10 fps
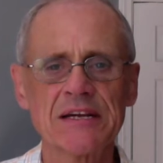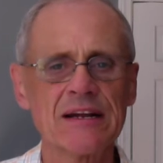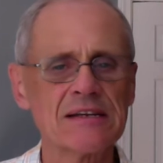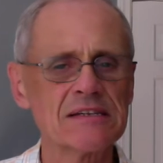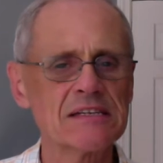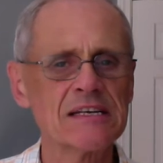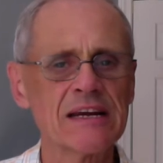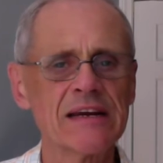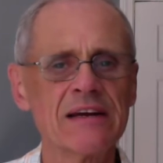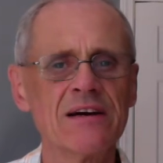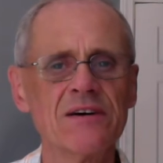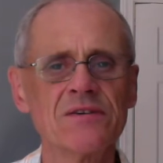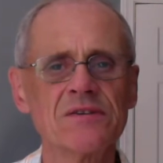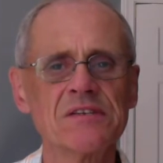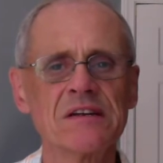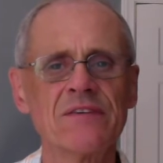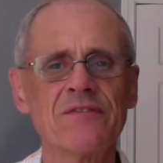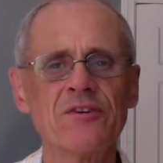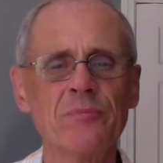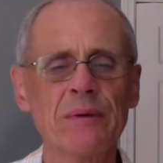and as the saying goes, if
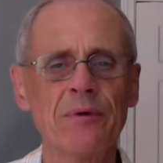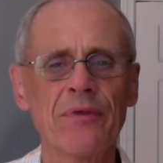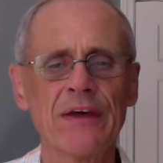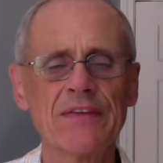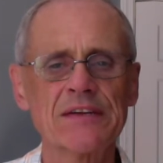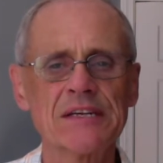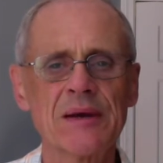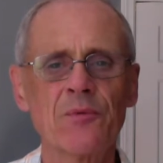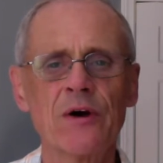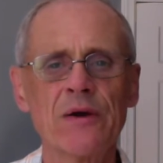two people think the same way,